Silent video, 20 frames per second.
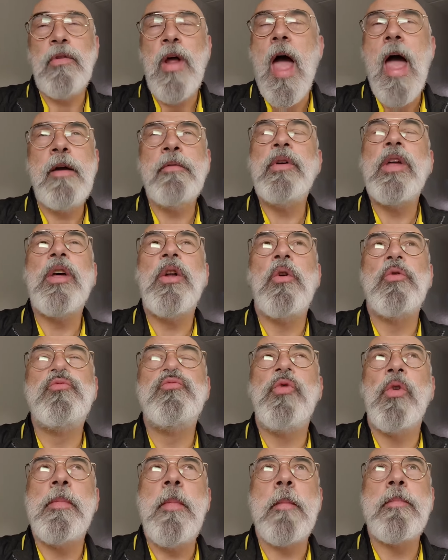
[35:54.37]
I really don't
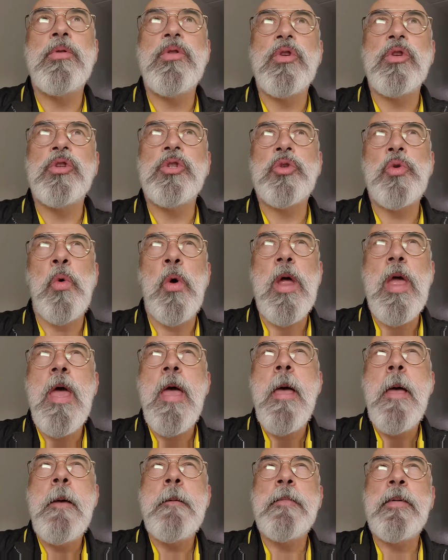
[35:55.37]
remember the story.
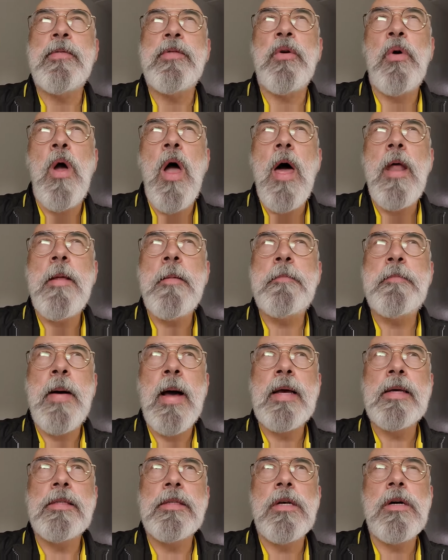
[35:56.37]
But they're on a
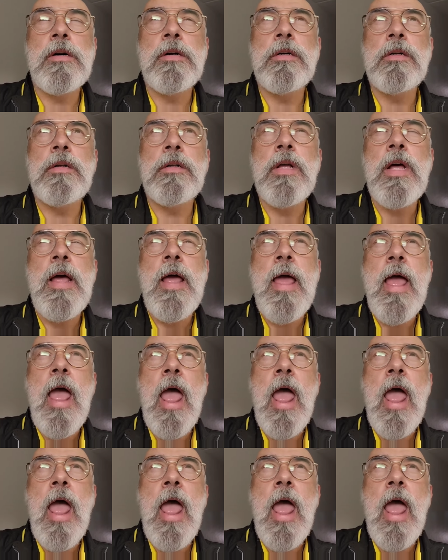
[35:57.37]
bicycle.